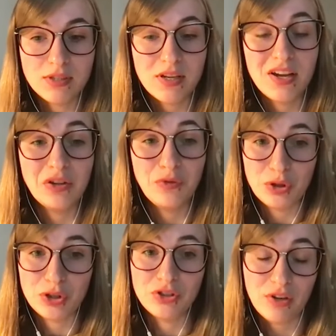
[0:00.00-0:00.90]
say,
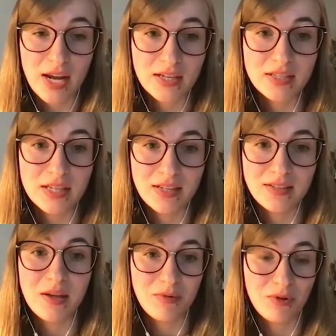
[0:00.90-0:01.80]
conversion rate and
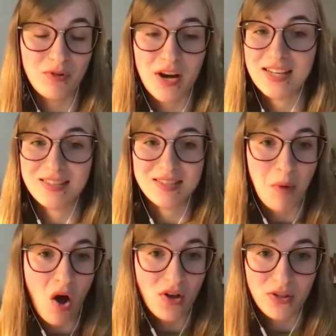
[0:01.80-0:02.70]
tap-through rate and
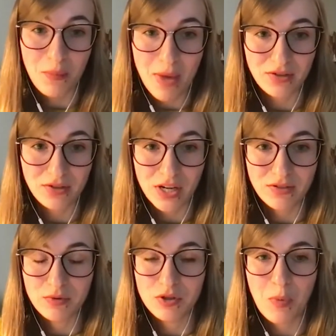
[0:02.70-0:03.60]
some other
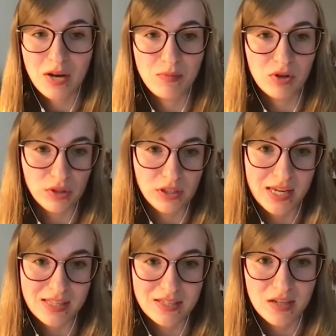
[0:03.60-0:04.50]
metrics which might be really
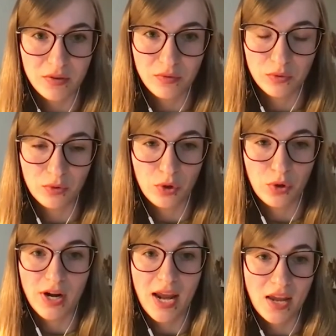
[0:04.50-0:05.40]
insightful for
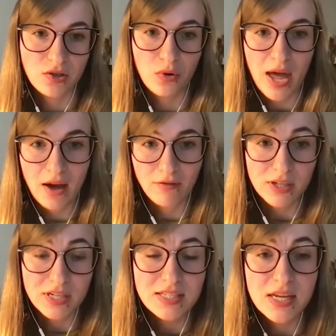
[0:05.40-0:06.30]
your ASO
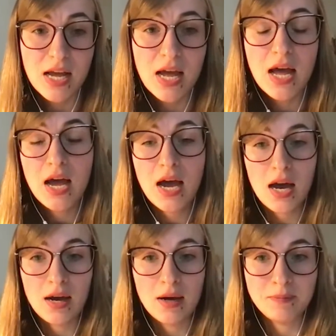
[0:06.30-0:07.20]
efforts.
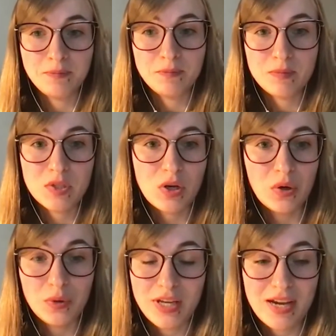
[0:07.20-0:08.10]

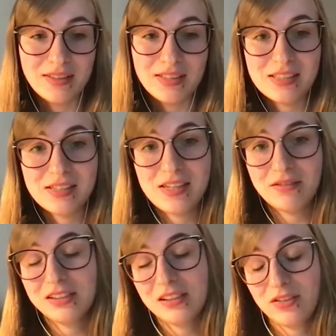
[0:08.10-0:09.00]
So yeah, this is
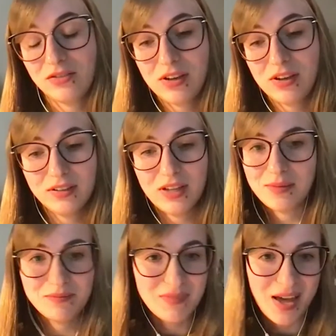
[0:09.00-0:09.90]
definitely regarding like
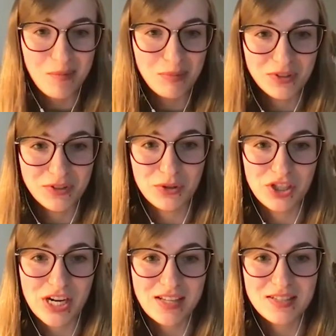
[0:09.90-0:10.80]
Apple
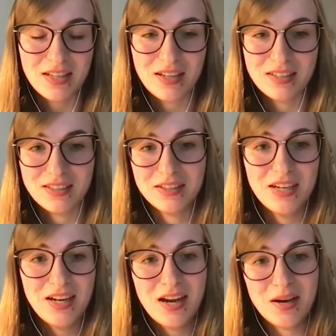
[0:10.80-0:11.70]
search ads, like
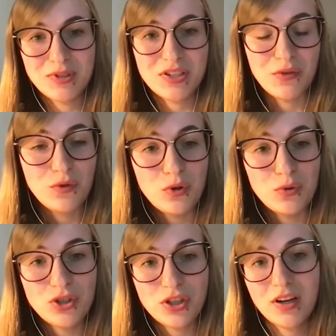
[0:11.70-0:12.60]
I would say
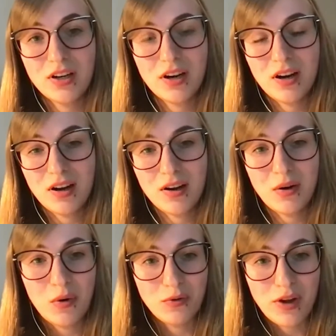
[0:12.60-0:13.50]
future
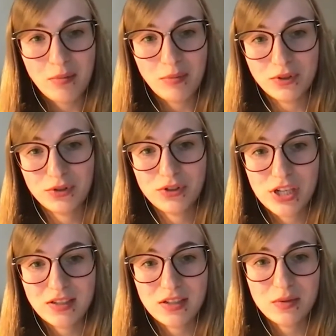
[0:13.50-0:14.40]
of Apple search
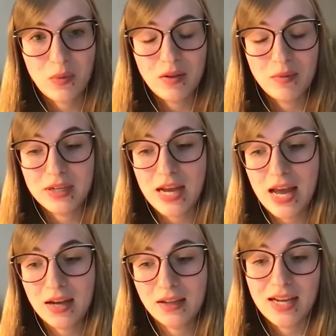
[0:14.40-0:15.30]
ads as well. But
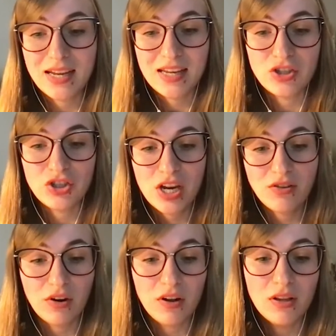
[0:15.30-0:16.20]
like in
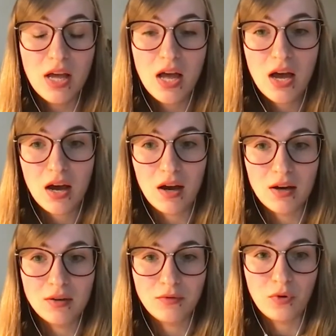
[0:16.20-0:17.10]
general,
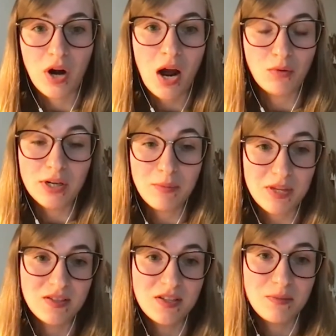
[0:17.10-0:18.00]
for our
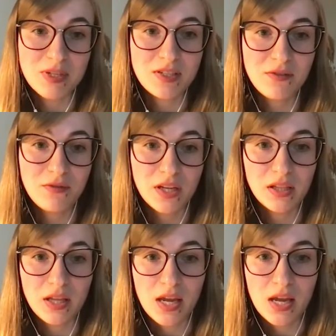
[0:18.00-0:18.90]
business
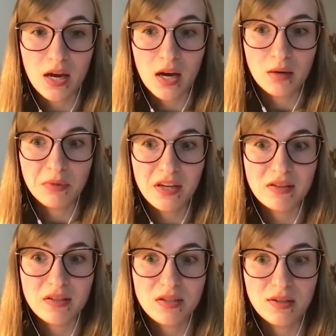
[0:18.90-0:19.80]
specifically, we
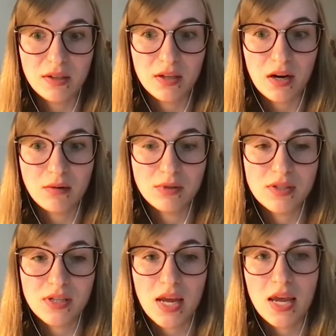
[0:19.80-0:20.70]
consider, I would
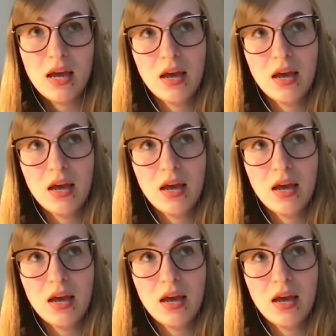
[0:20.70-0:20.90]
say,